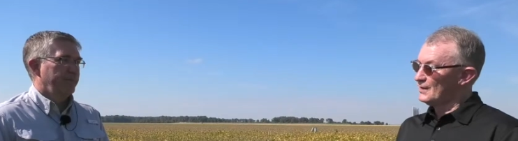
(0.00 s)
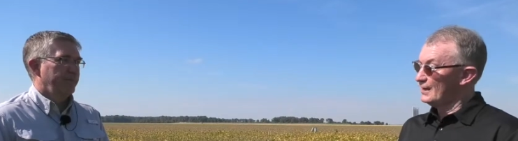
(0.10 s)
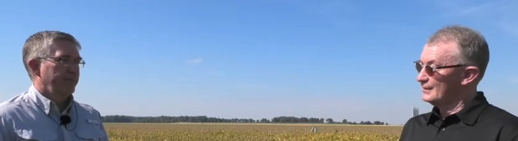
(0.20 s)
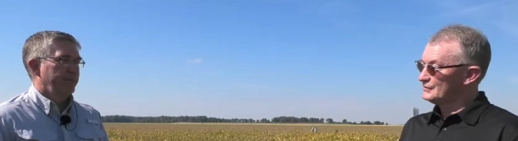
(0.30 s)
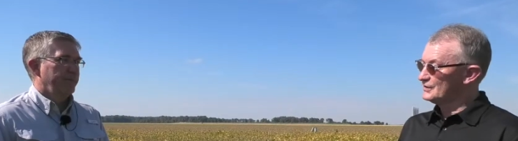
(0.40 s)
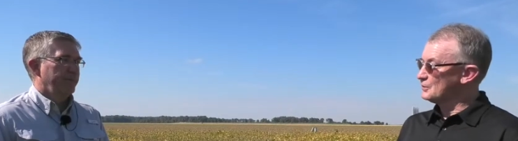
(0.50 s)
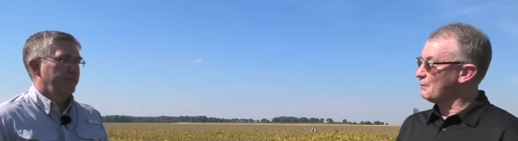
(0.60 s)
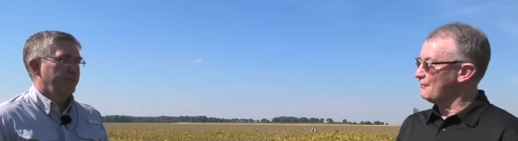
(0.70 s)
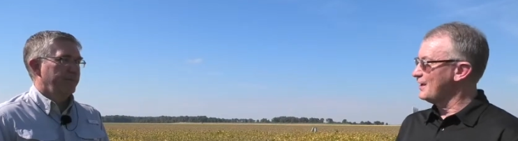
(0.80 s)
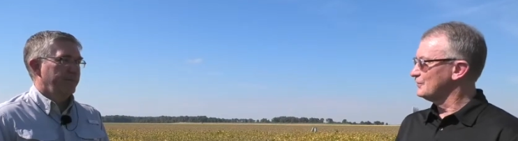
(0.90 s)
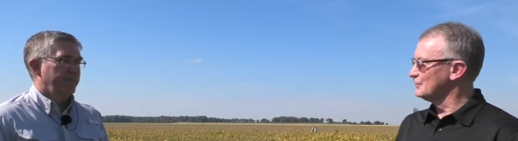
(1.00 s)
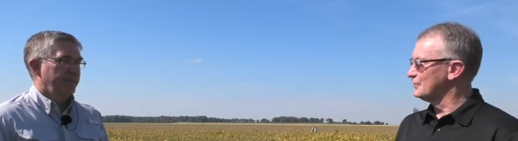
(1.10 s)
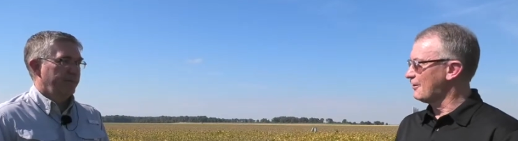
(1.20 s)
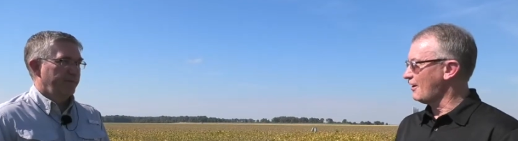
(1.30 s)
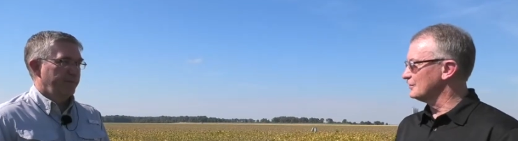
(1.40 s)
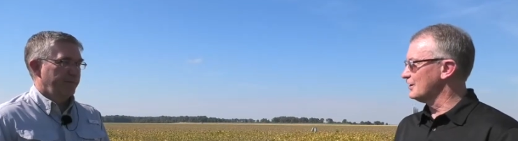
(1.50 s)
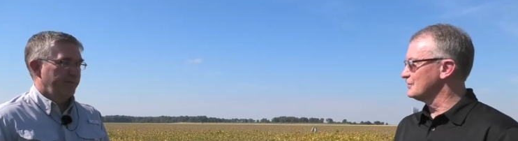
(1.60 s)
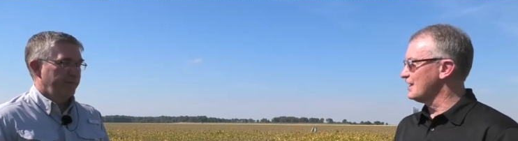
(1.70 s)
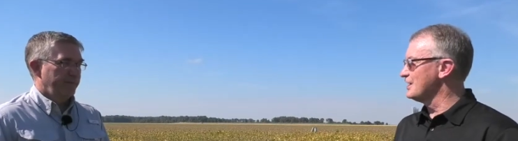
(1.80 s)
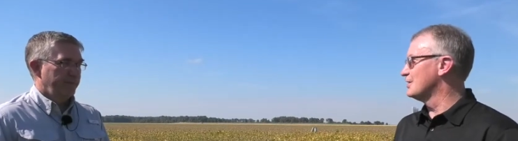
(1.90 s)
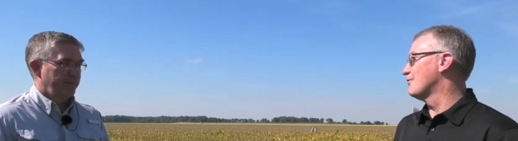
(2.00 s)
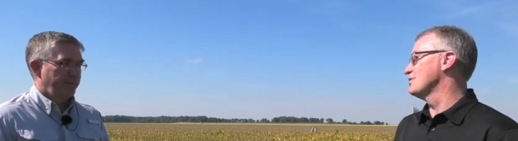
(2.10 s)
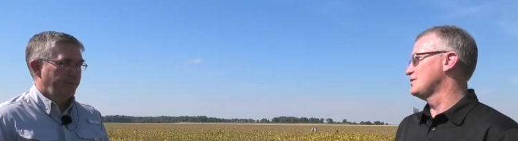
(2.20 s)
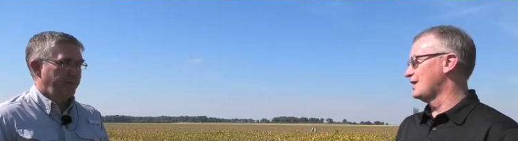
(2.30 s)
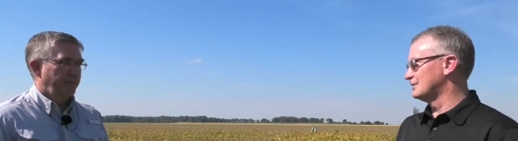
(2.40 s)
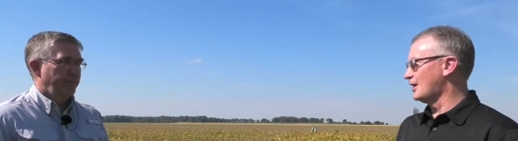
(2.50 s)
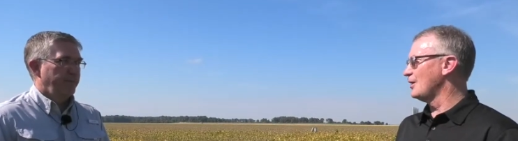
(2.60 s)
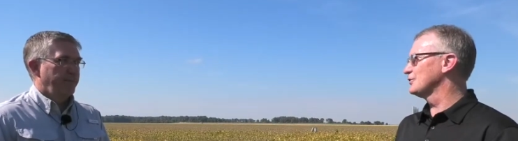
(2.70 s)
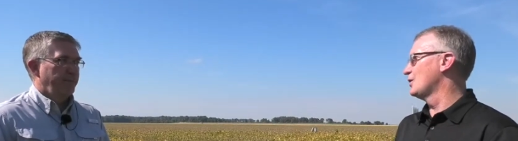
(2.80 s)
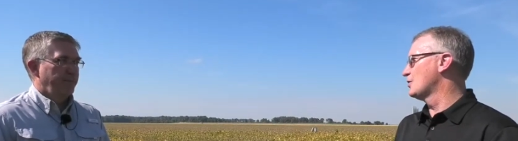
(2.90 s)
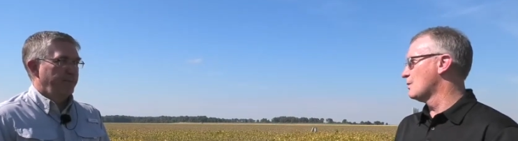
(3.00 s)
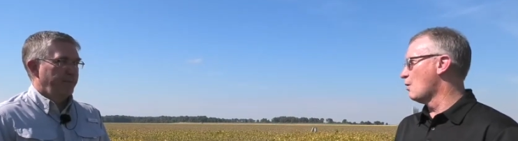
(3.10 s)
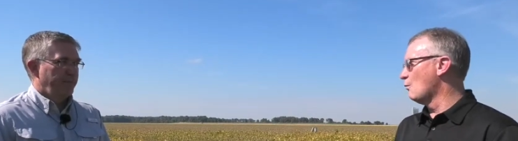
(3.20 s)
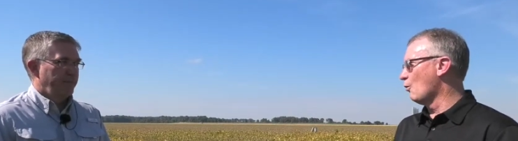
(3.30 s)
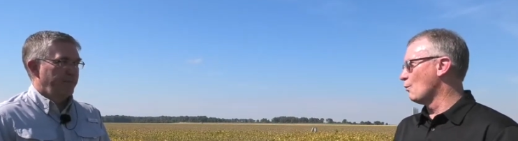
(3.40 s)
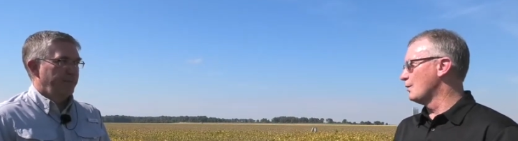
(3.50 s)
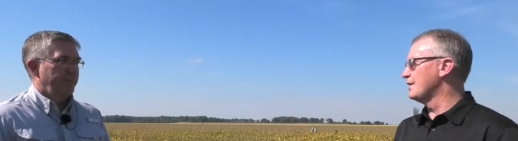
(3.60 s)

Speaker 1: assistant professors at Arkansas State University that's also come on board with